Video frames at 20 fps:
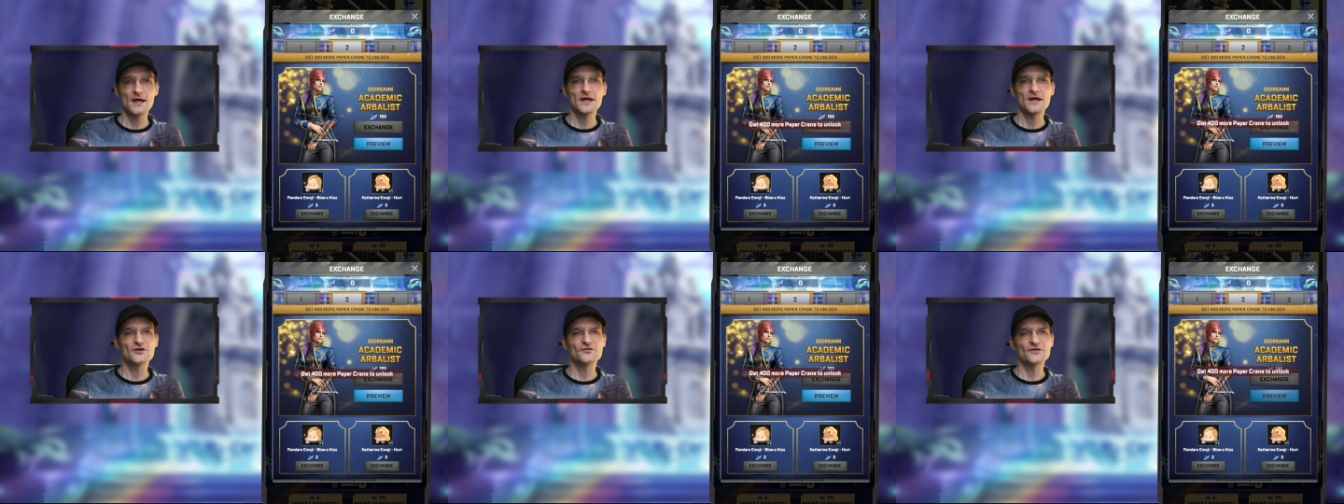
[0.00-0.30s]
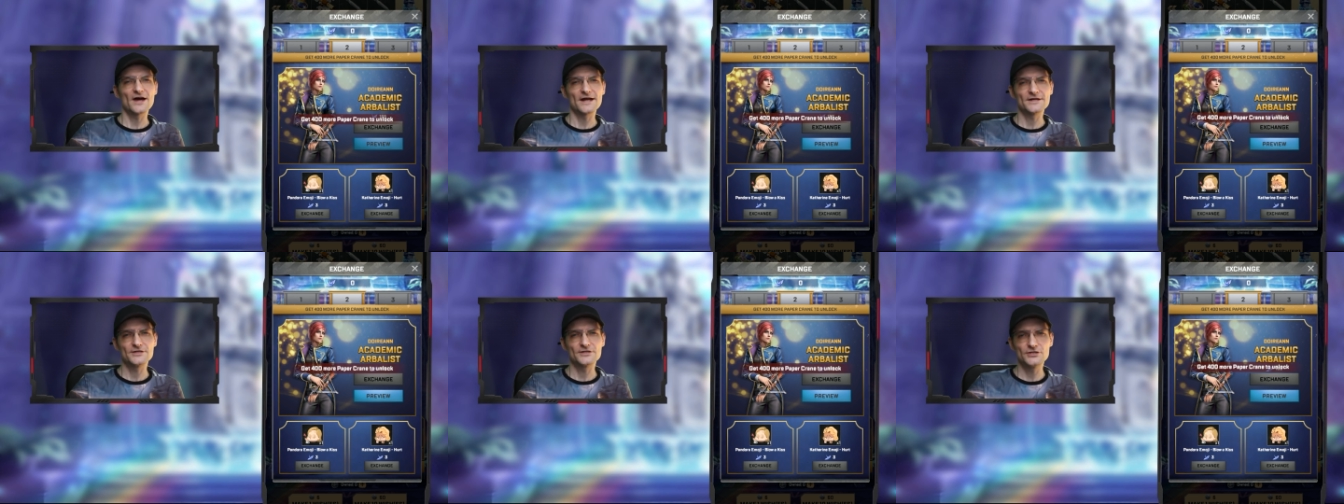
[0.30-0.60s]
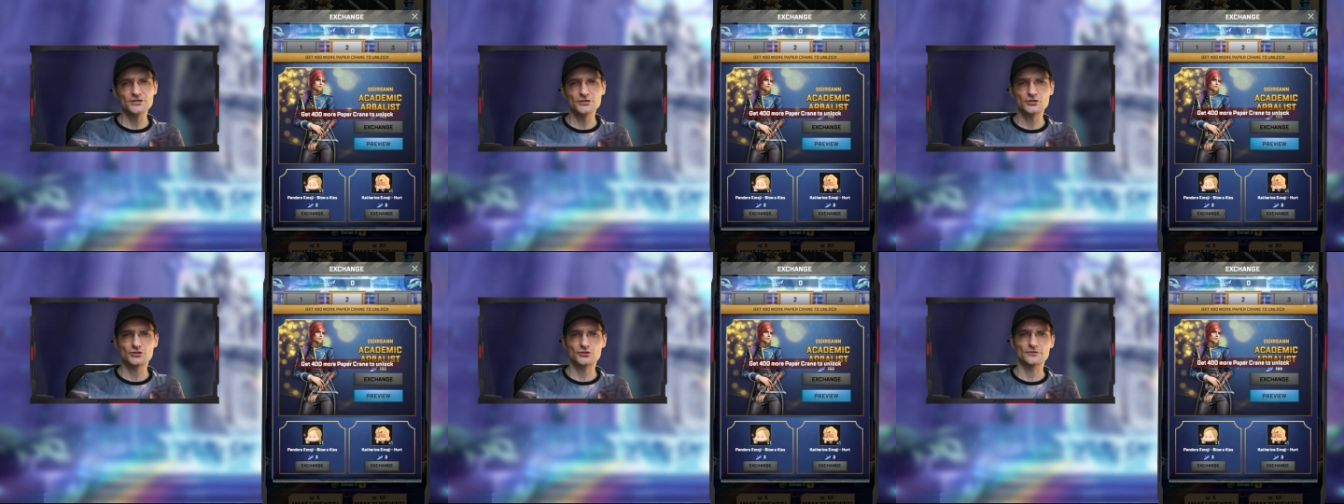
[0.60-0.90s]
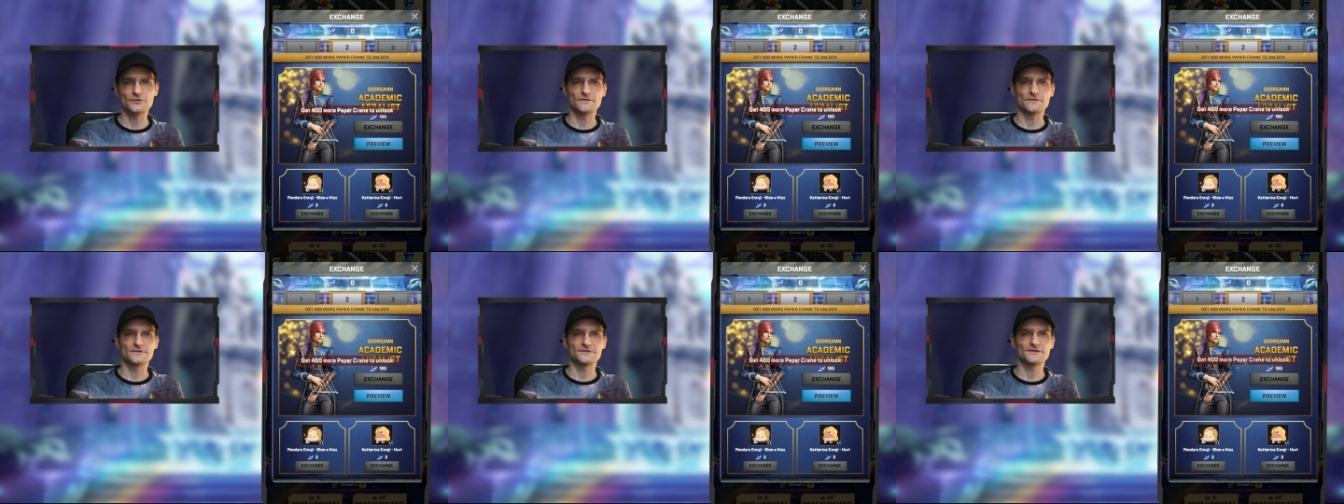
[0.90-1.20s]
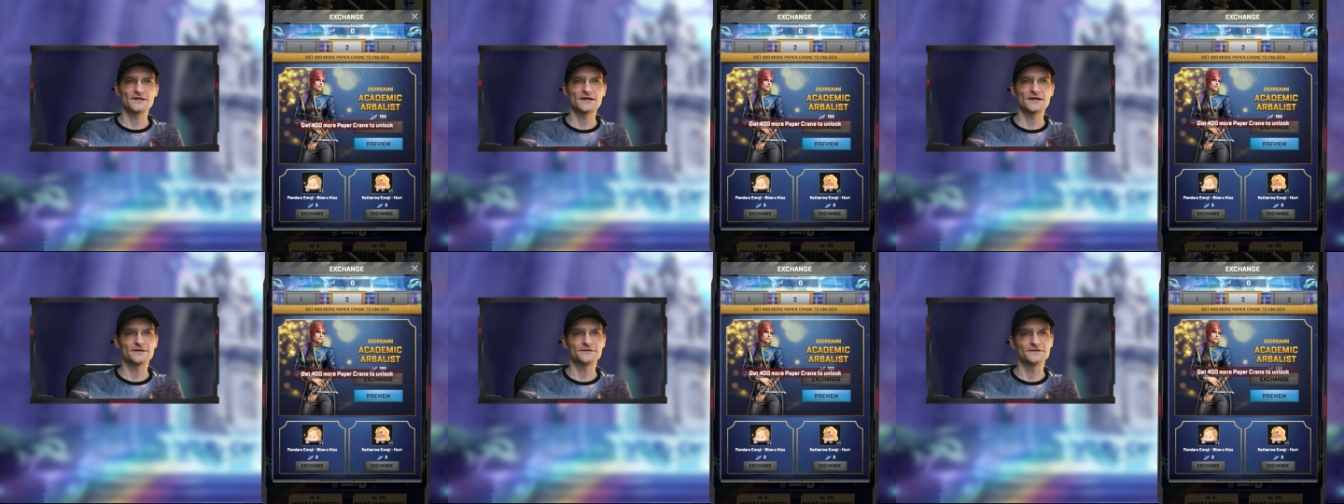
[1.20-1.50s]
In addition,
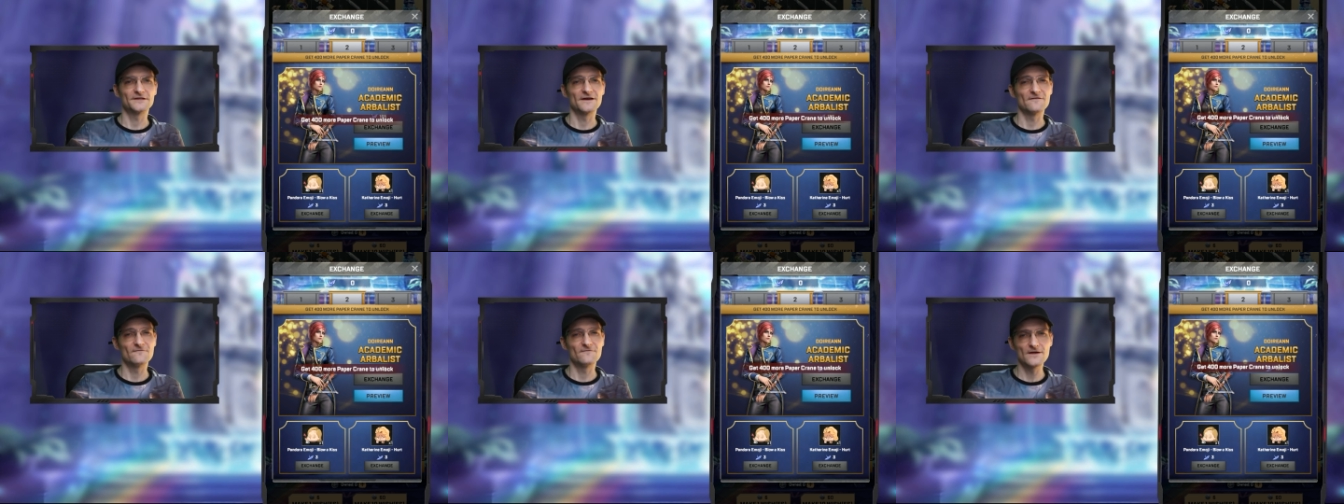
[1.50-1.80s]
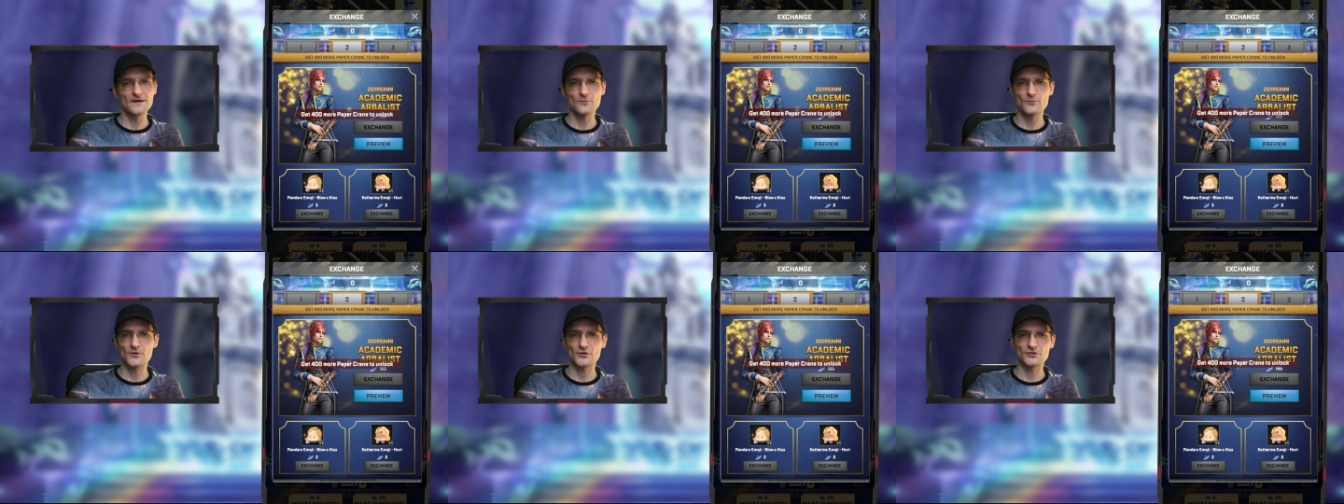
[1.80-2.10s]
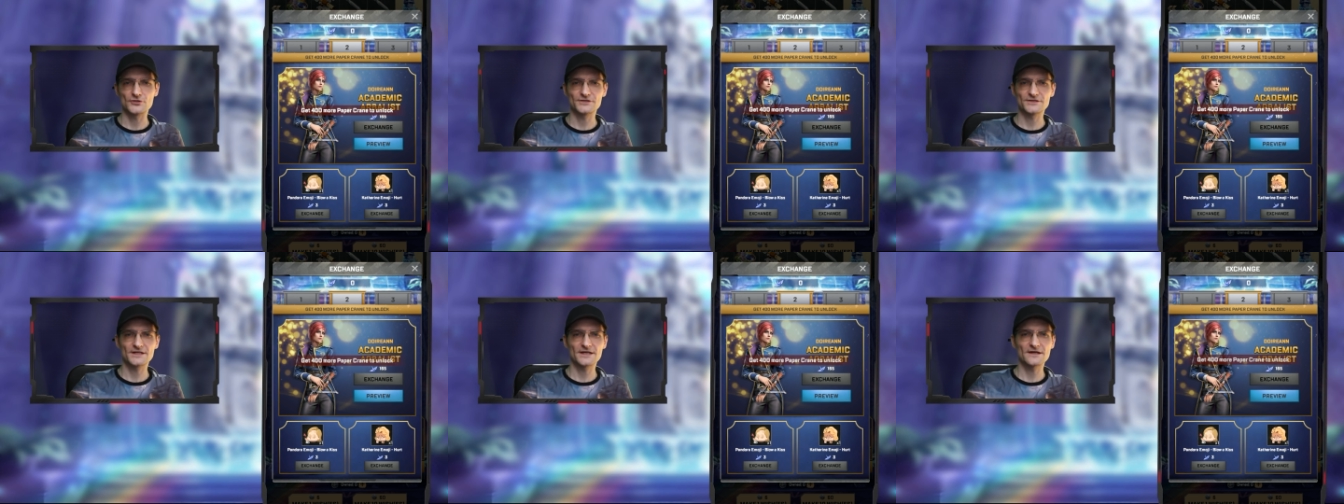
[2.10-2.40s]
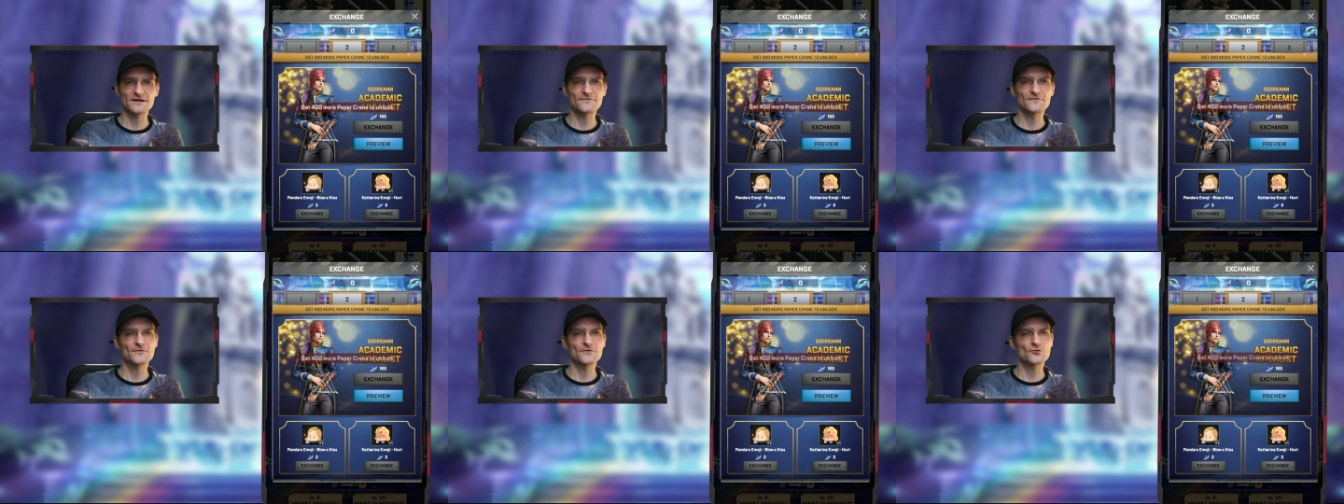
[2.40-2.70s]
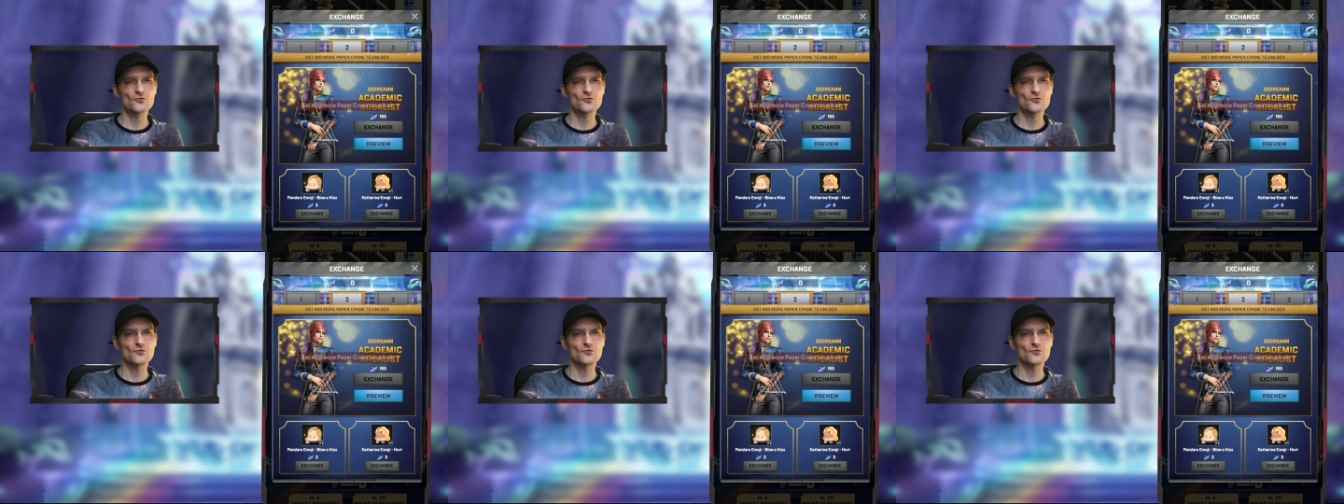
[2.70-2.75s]
the developers have